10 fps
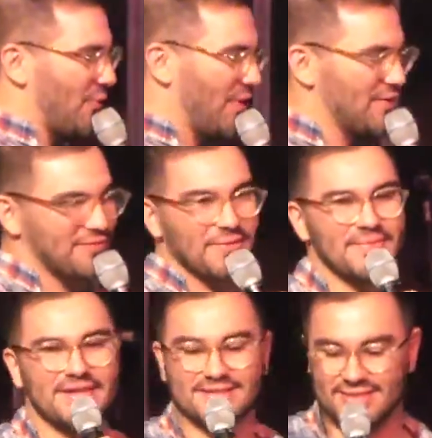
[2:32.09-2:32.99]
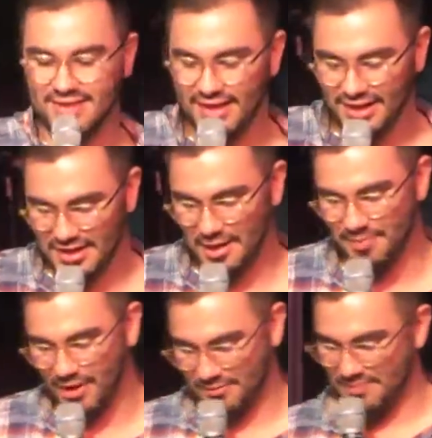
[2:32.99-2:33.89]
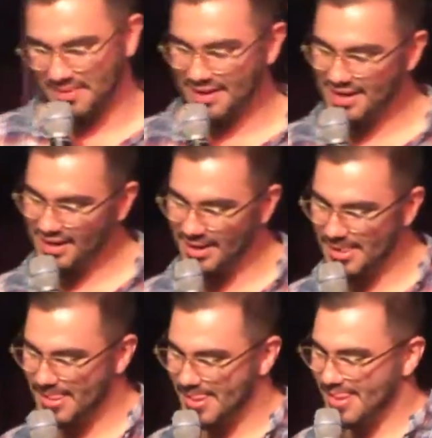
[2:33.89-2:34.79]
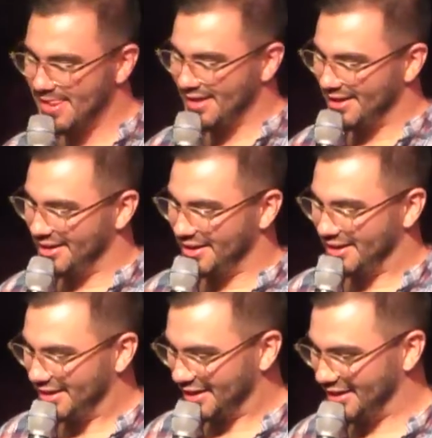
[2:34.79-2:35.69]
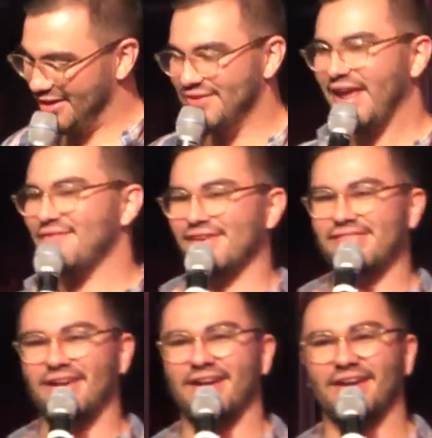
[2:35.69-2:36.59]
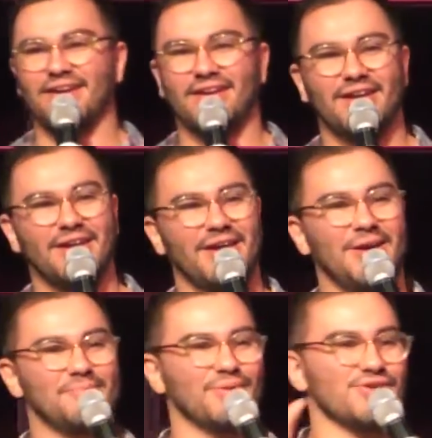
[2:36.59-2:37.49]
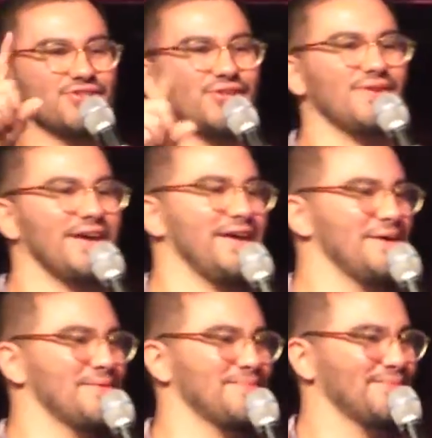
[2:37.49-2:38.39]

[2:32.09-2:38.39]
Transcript: went from this thing about me giving everything in pursuit of him